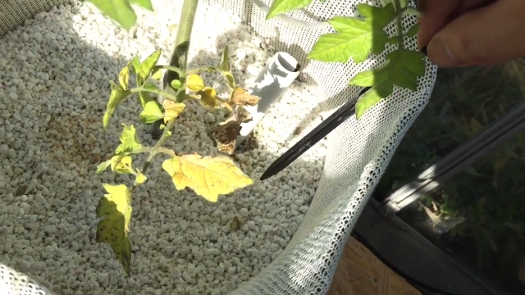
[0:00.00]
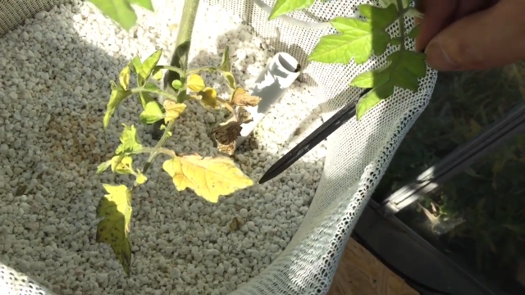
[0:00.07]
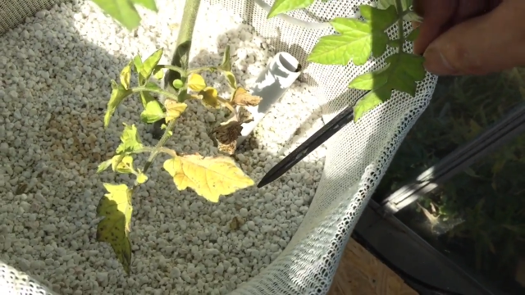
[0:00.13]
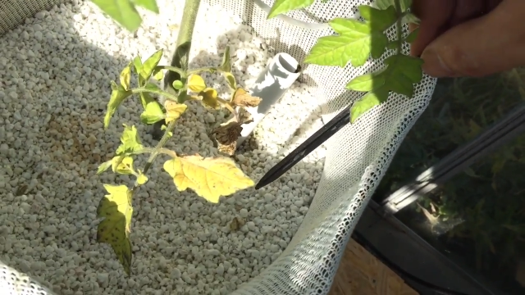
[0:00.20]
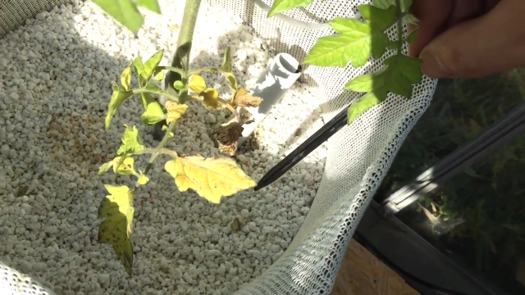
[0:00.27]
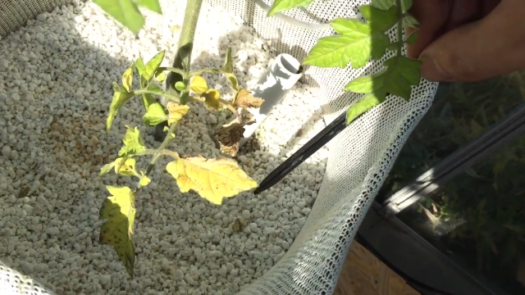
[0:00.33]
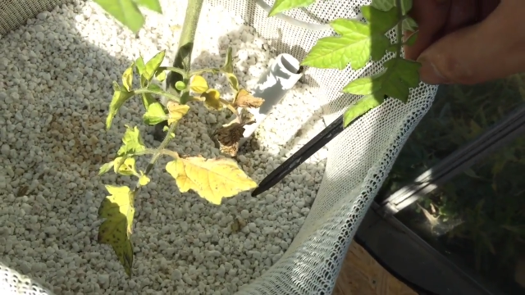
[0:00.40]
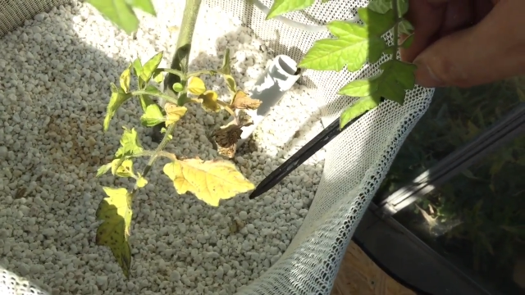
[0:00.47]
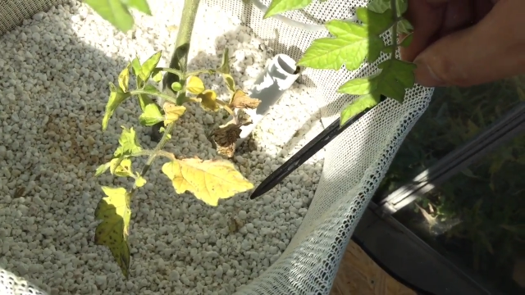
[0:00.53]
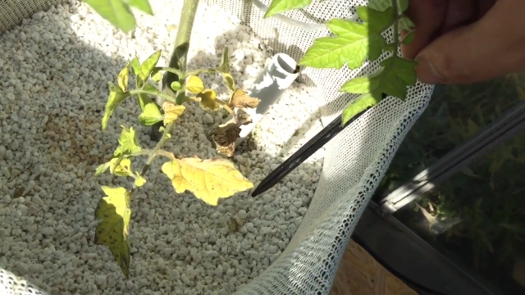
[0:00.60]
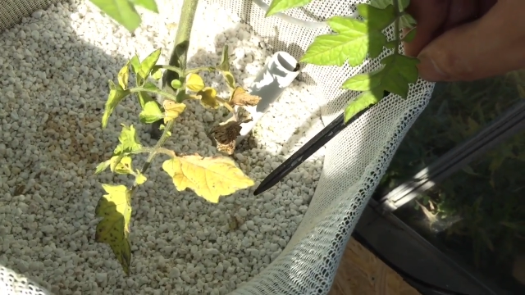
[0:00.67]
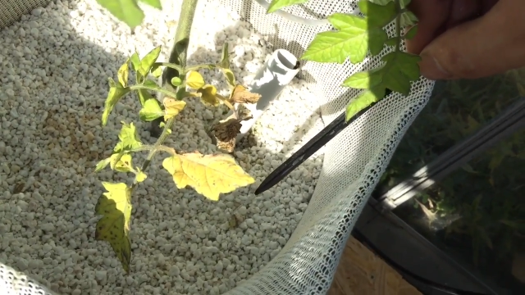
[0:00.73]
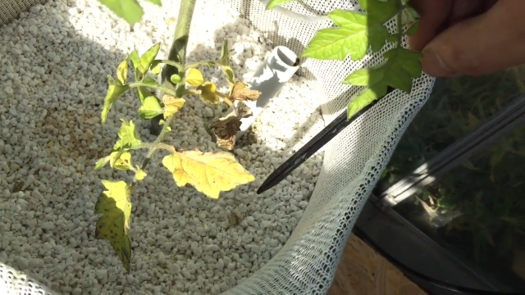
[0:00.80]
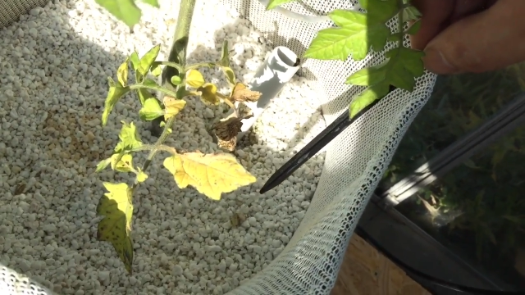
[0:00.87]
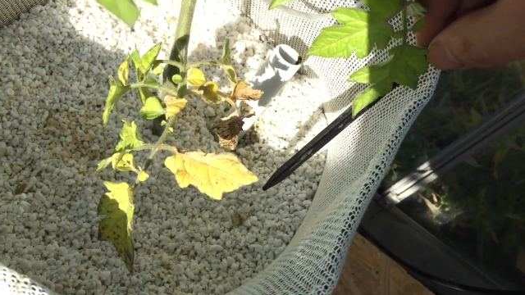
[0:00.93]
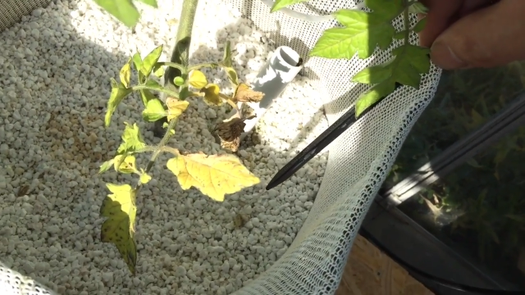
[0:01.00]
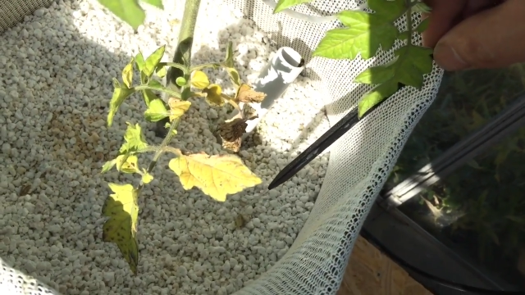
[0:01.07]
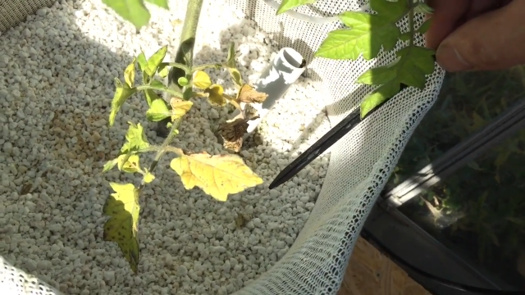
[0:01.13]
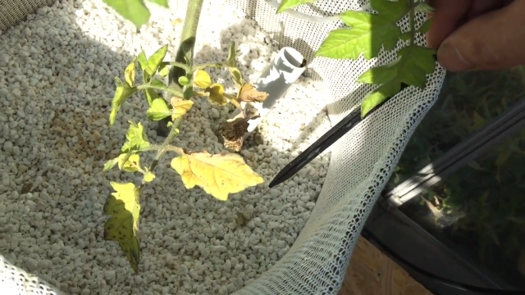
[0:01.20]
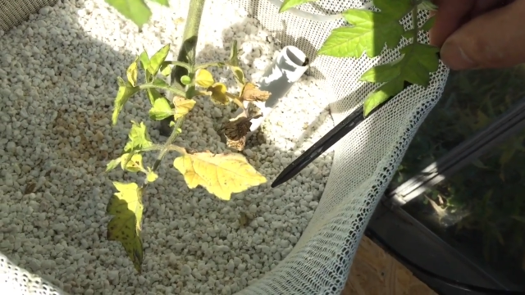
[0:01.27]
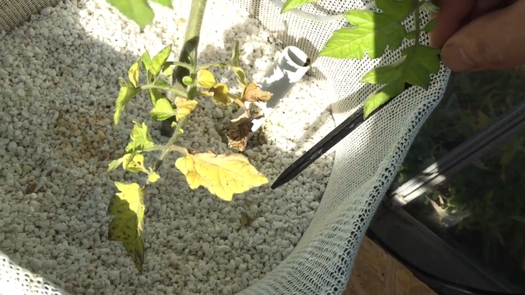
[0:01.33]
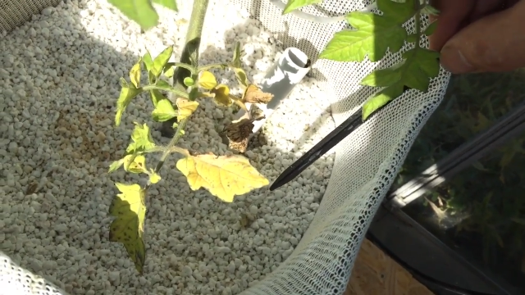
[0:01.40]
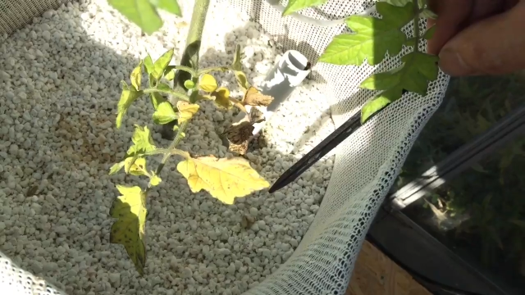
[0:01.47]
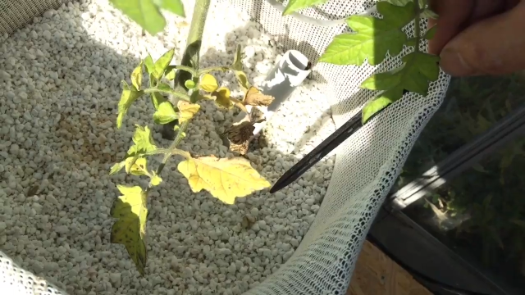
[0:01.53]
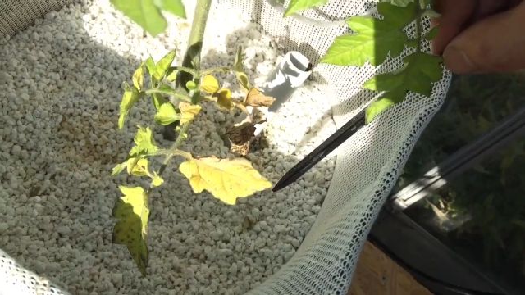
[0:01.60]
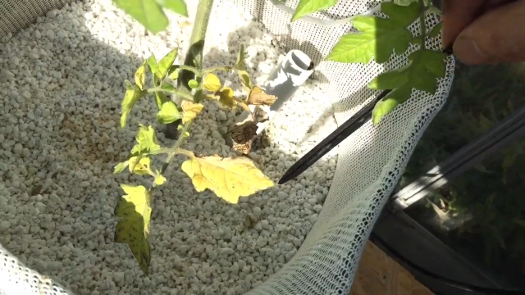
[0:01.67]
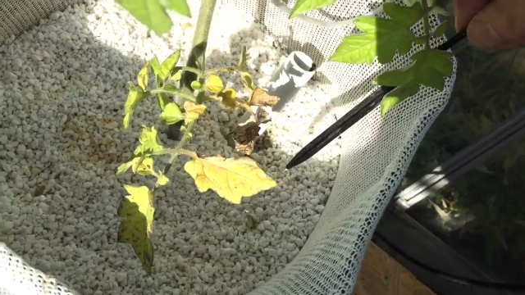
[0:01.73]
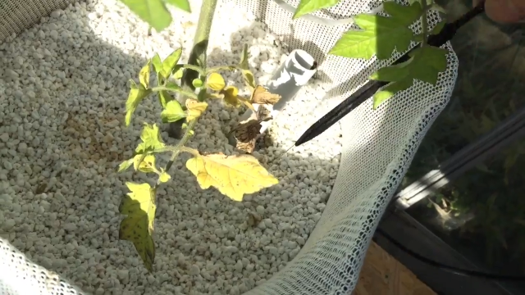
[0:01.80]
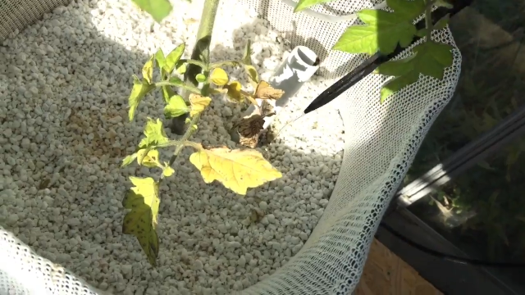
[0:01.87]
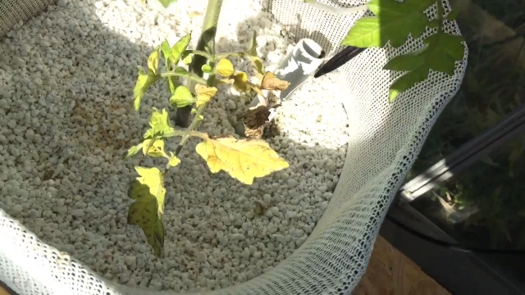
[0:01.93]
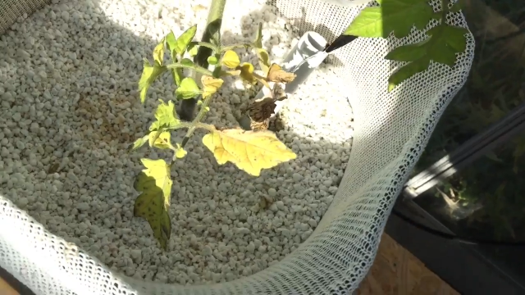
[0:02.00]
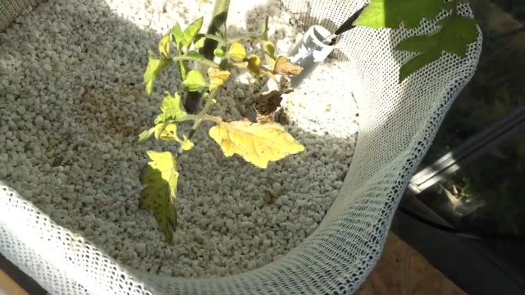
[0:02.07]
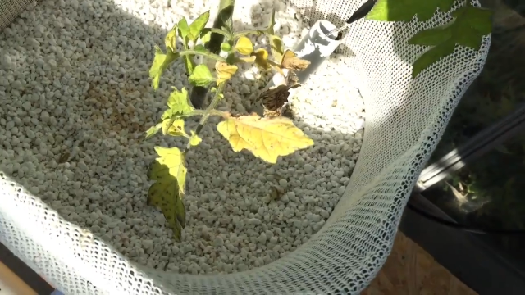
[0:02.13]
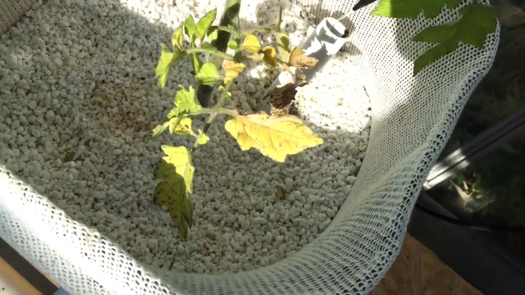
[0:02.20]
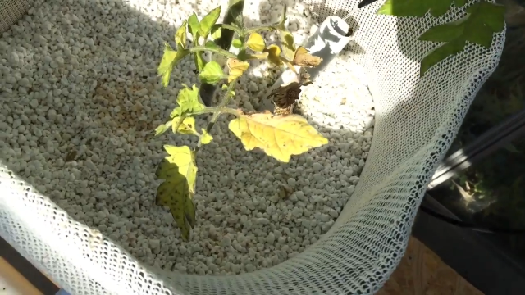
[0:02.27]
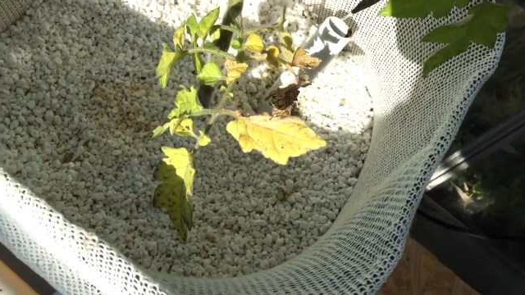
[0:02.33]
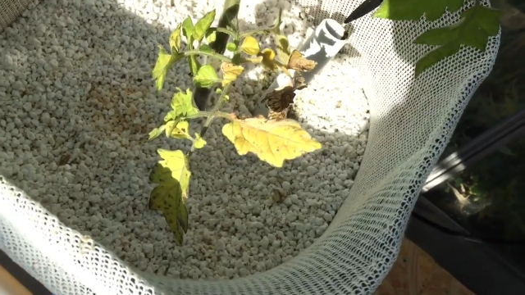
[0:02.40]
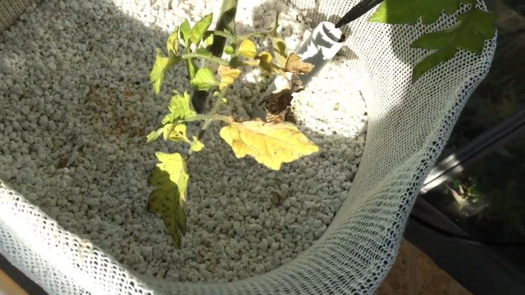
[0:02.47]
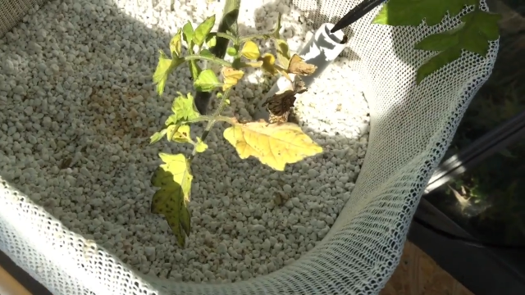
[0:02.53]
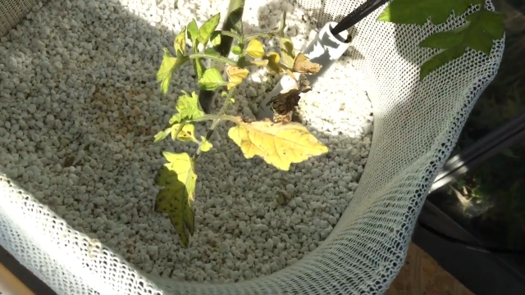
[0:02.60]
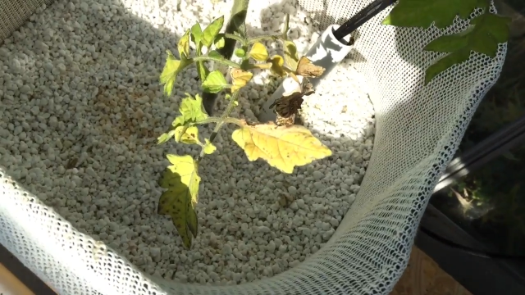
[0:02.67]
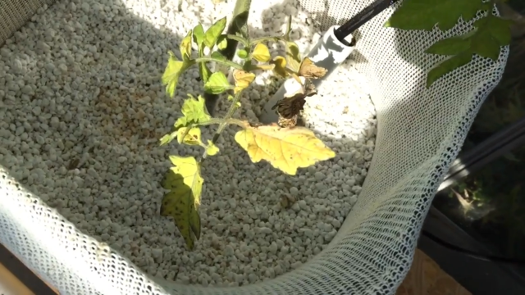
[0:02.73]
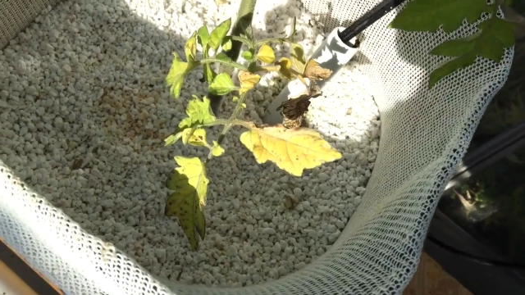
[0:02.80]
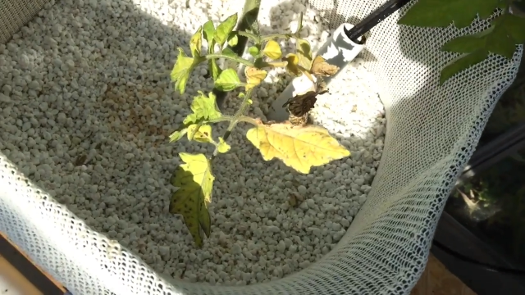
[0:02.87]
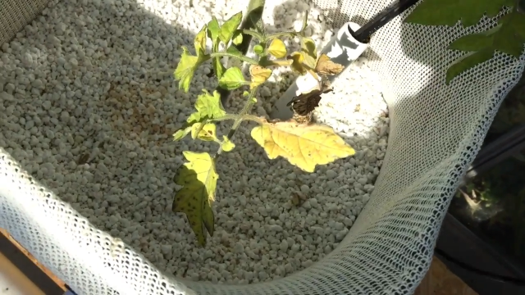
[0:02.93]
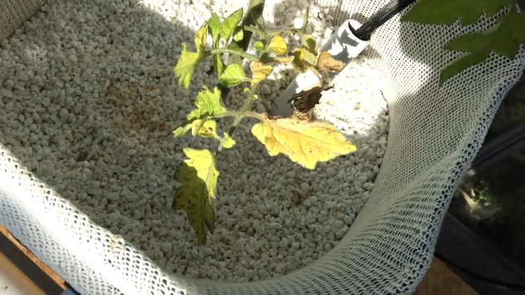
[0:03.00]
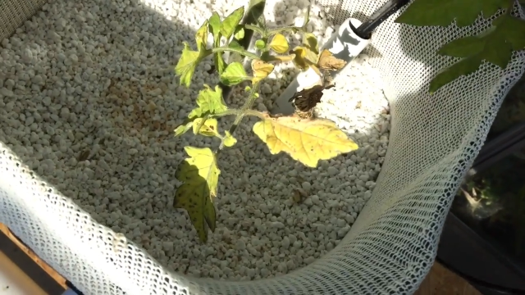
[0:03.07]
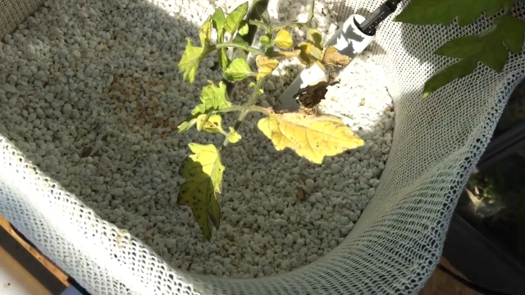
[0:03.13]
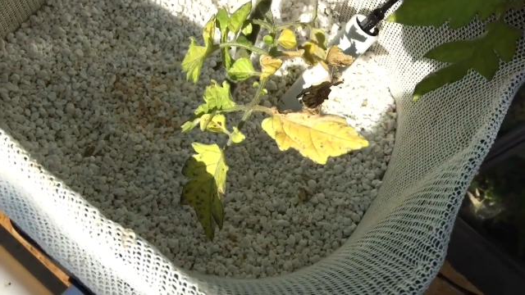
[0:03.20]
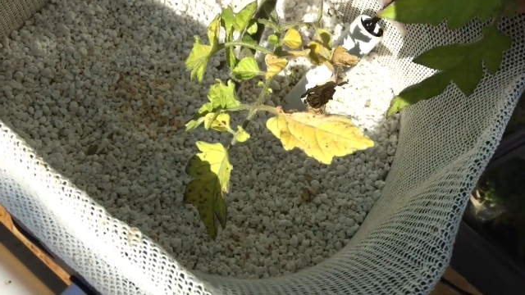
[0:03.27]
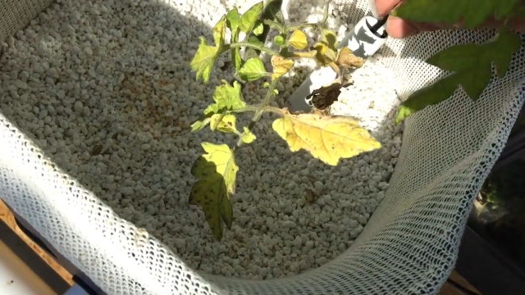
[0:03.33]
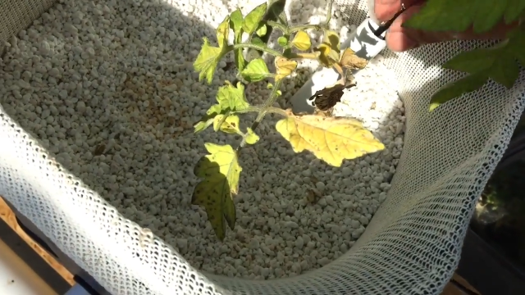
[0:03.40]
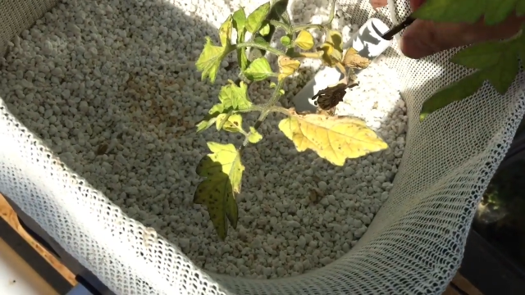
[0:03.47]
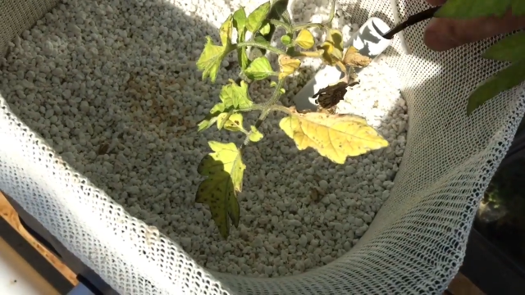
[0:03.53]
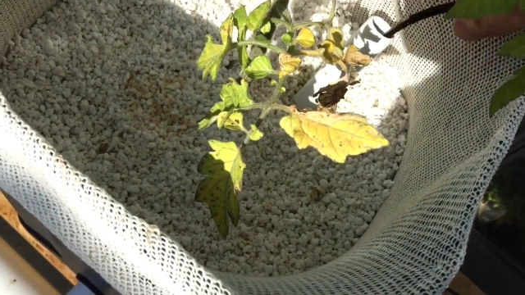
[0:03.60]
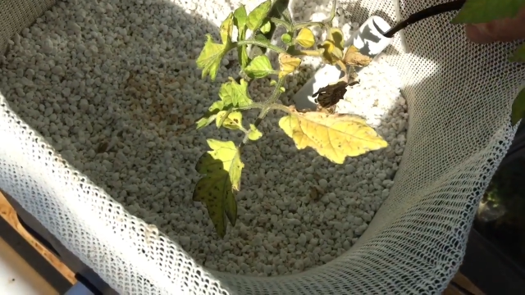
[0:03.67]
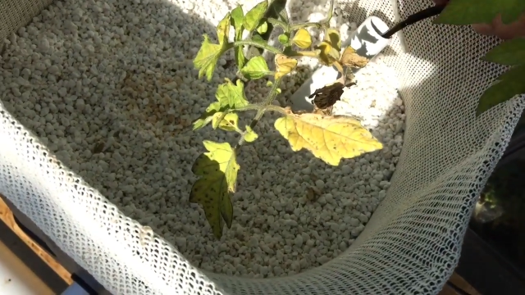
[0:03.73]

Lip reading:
[unreadable: no face in view]